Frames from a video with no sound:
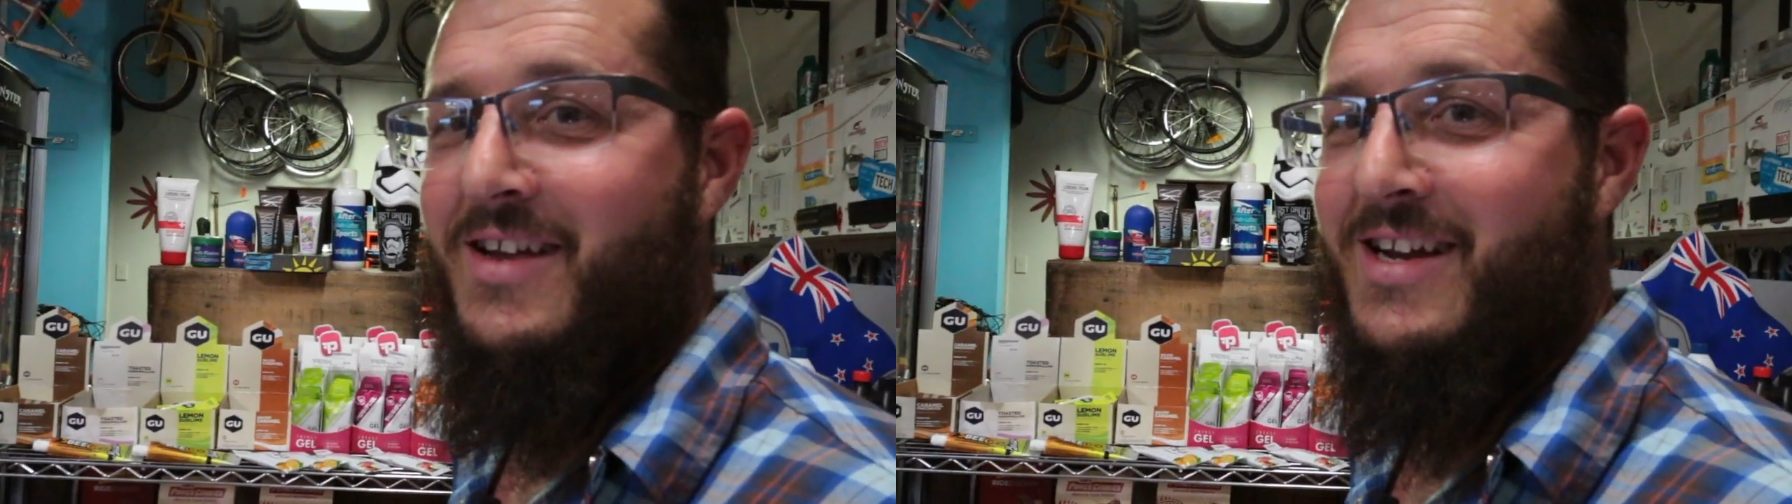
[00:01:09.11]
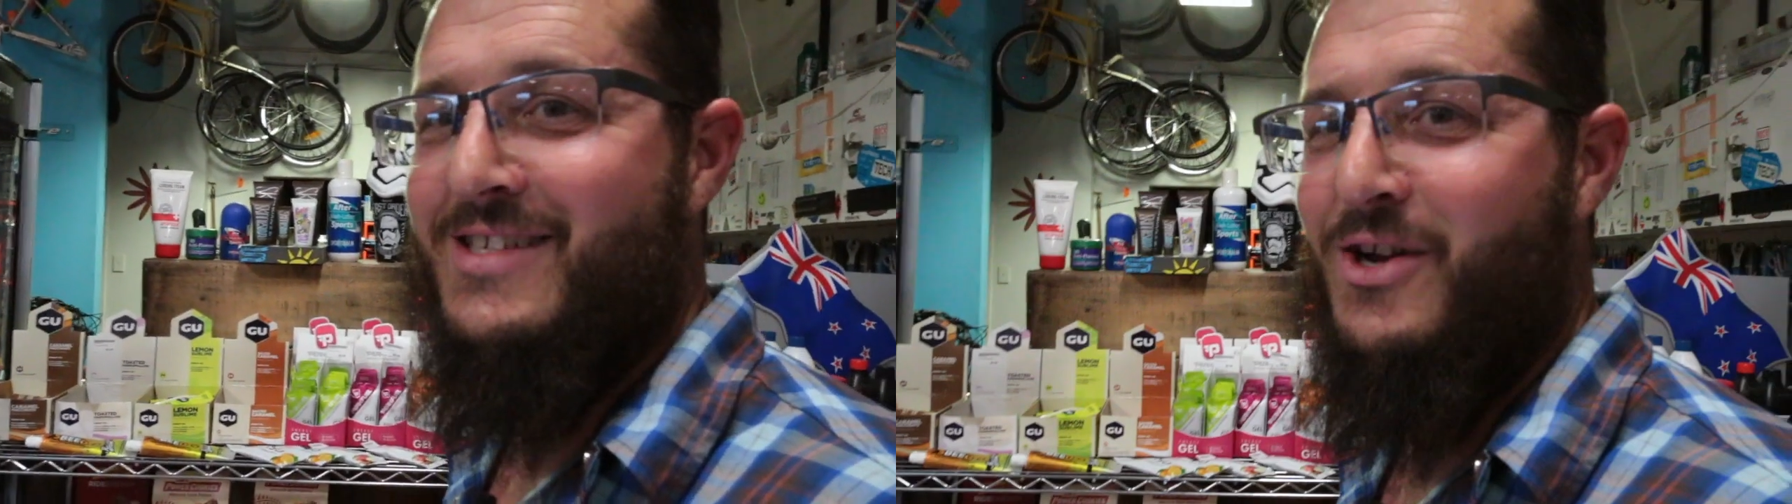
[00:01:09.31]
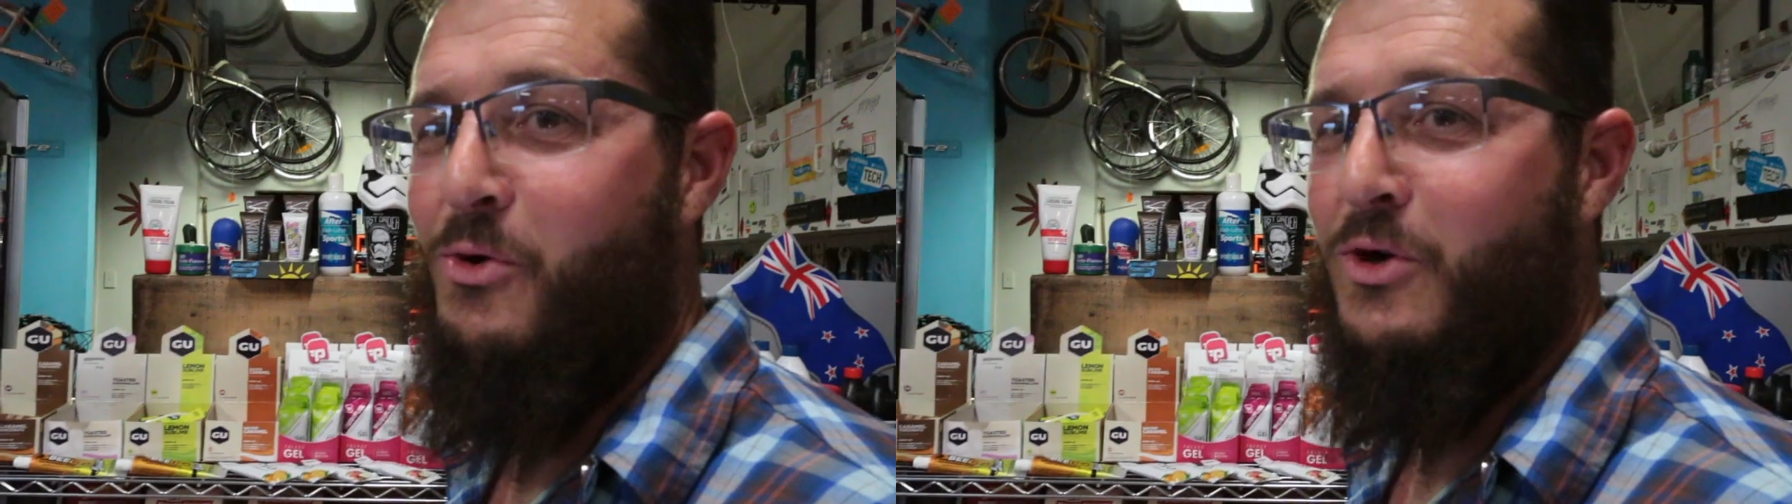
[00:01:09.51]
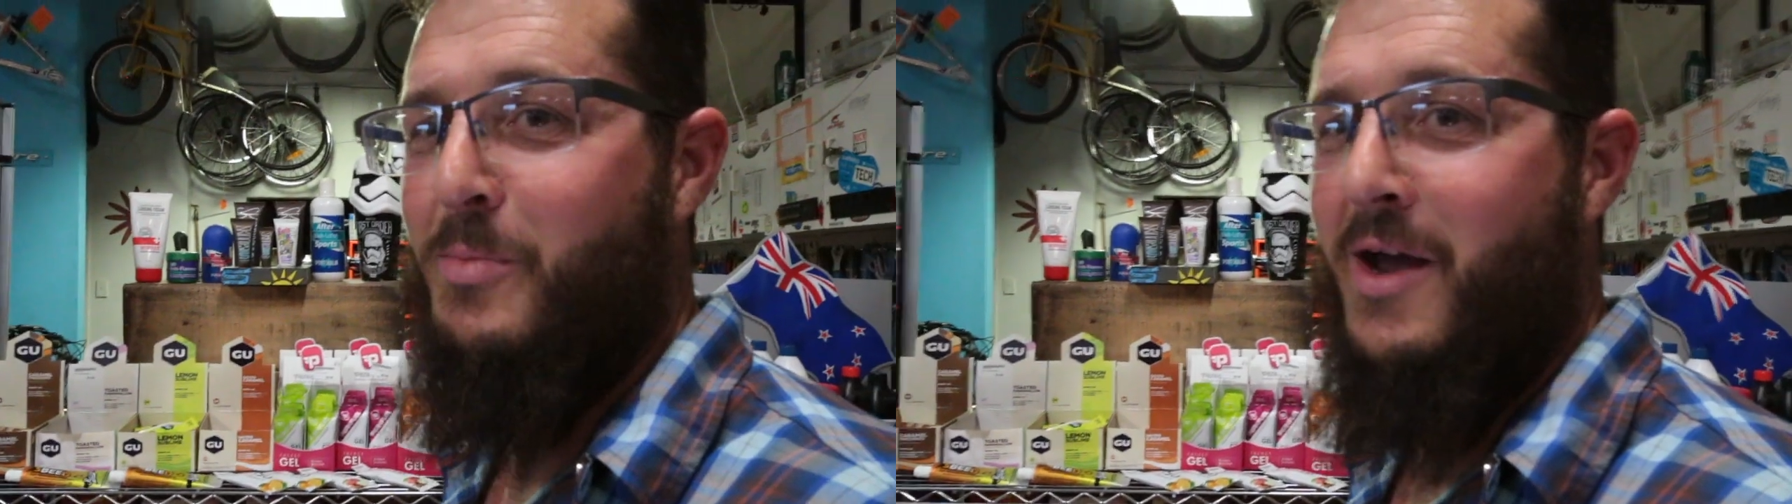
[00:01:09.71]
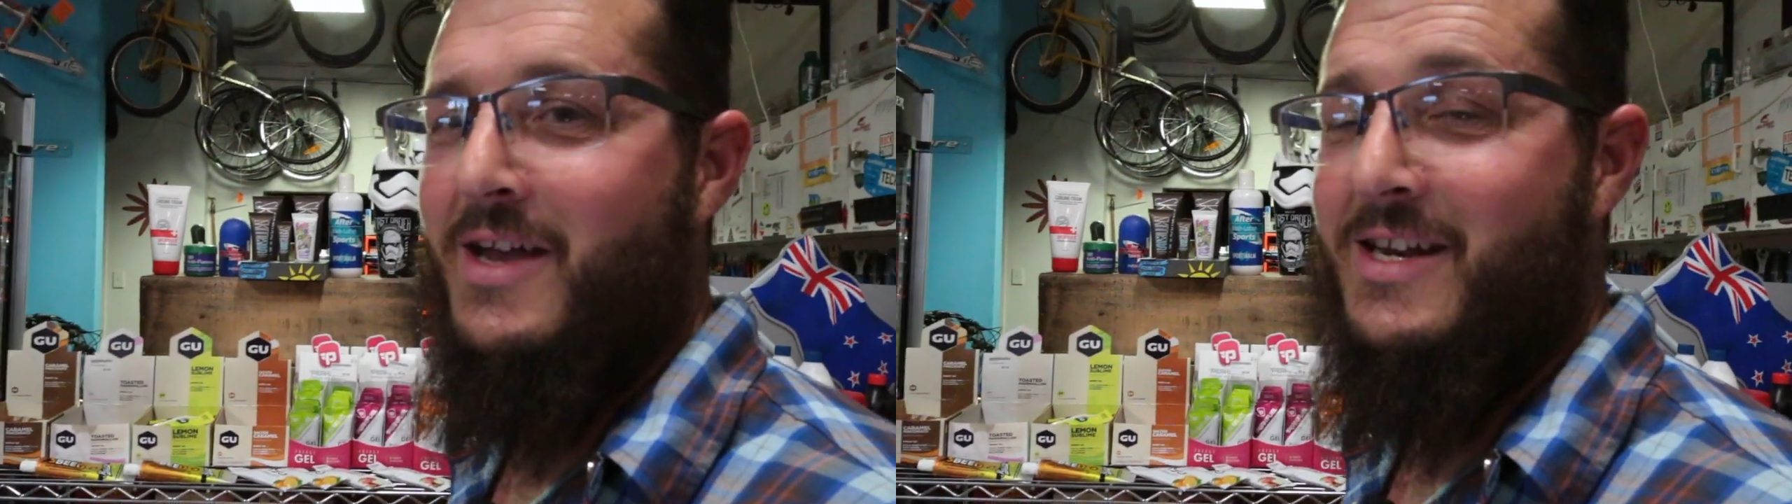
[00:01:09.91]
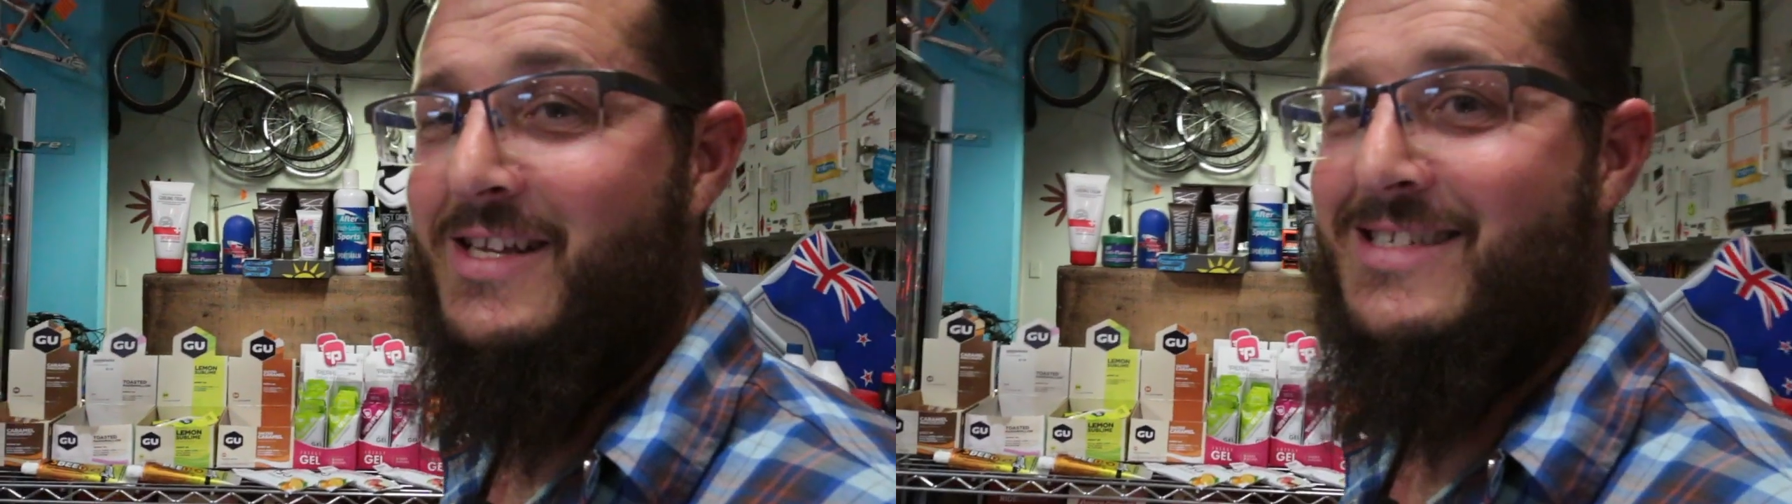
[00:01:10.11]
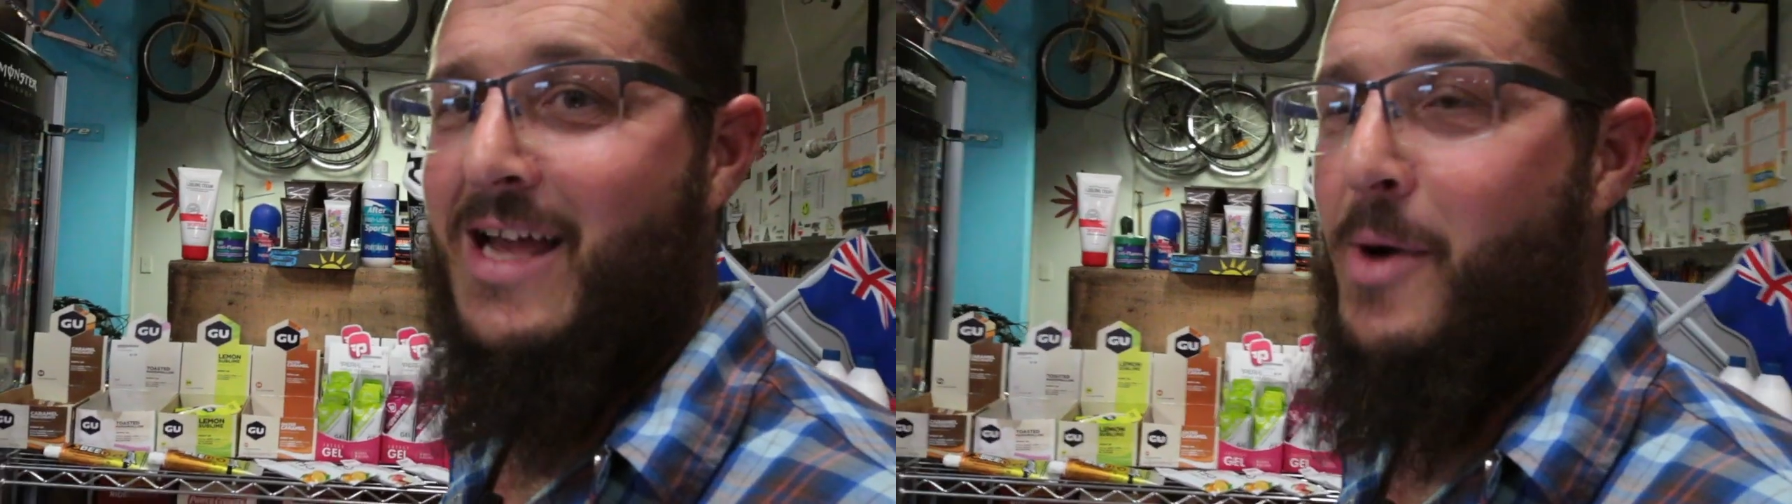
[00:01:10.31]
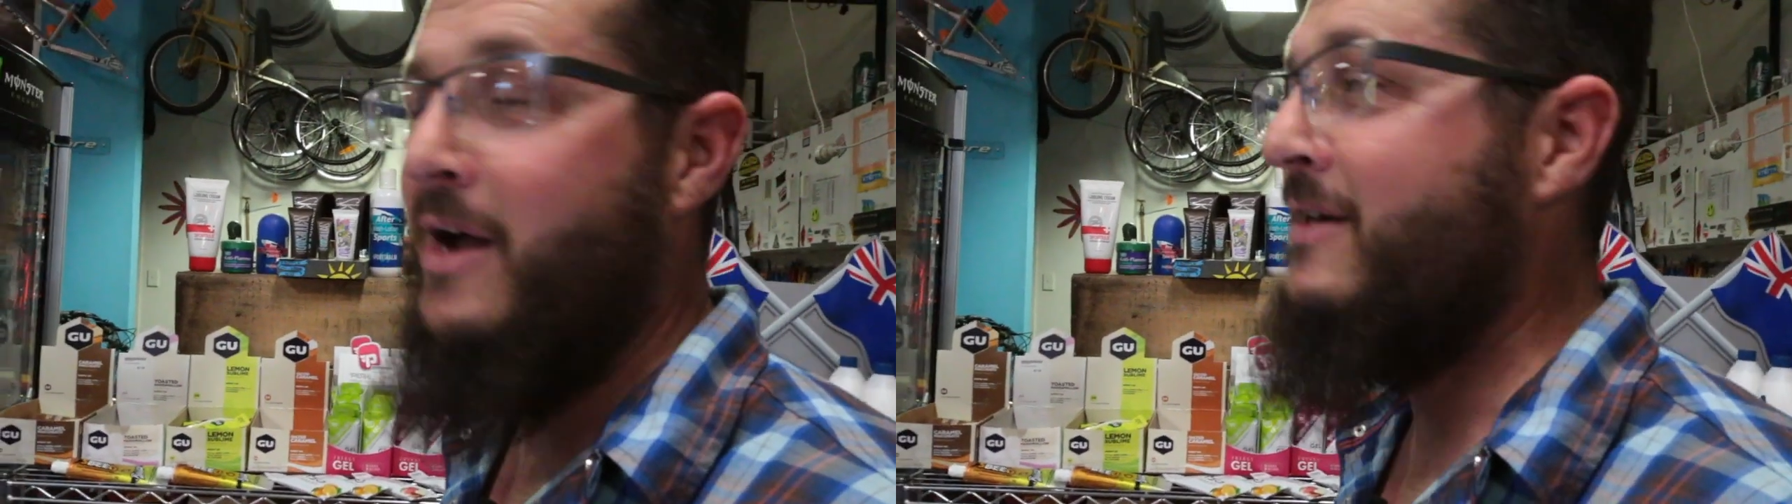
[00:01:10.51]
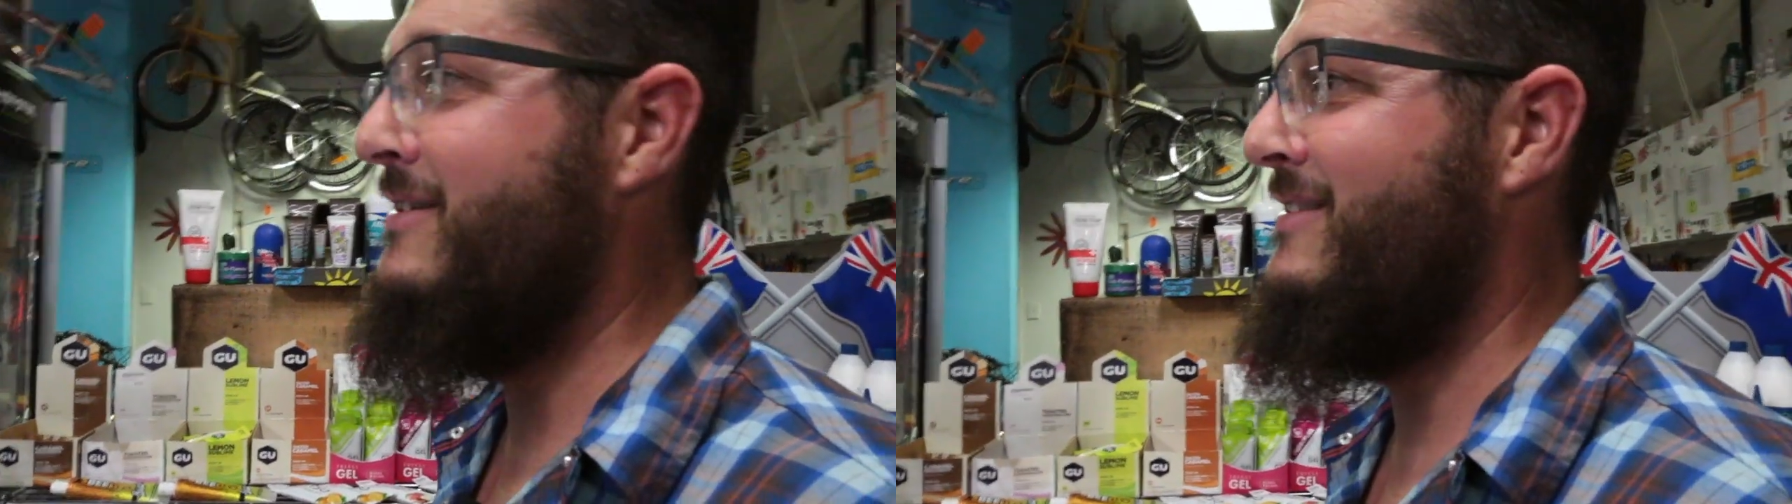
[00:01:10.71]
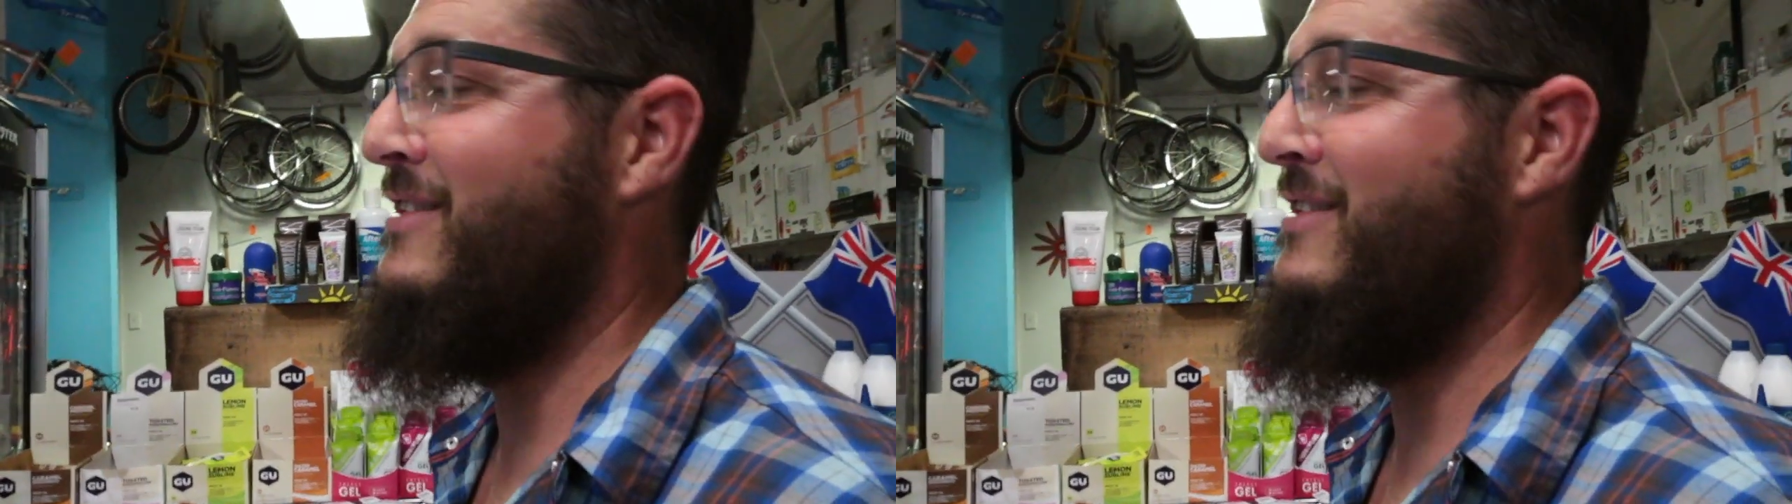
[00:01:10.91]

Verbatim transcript: It is Hawke's Bay, it is summer.